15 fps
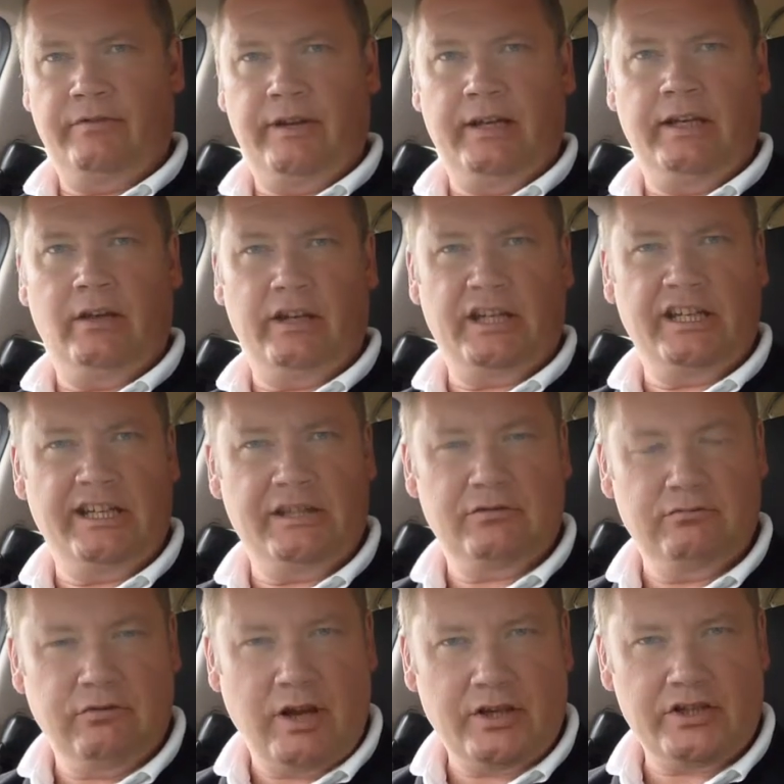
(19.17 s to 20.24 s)
feeling like you need
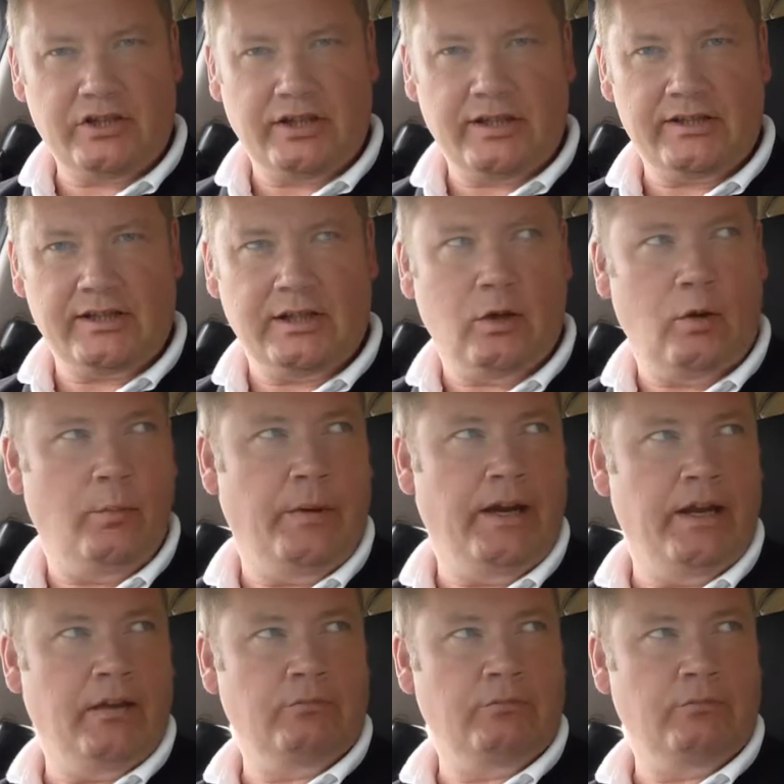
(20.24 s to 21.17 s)
to rush things a little bit,